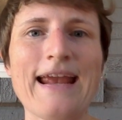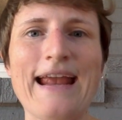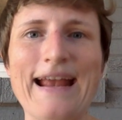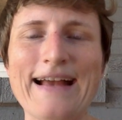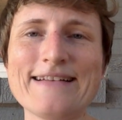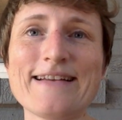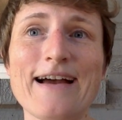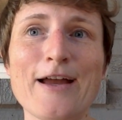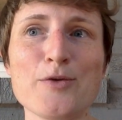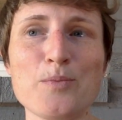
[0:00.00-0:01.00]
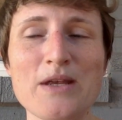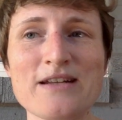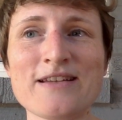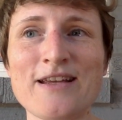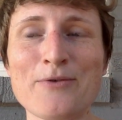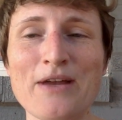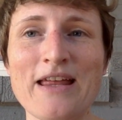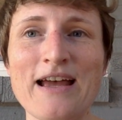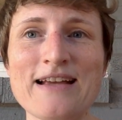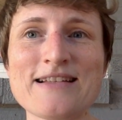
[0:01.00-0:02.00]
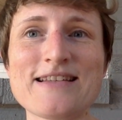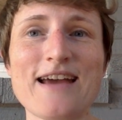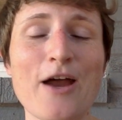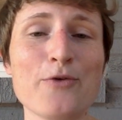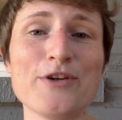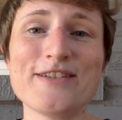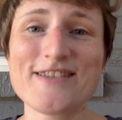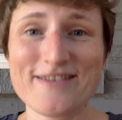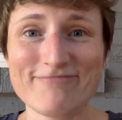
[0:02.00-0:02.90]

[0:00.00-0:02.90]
and I immediately realized I was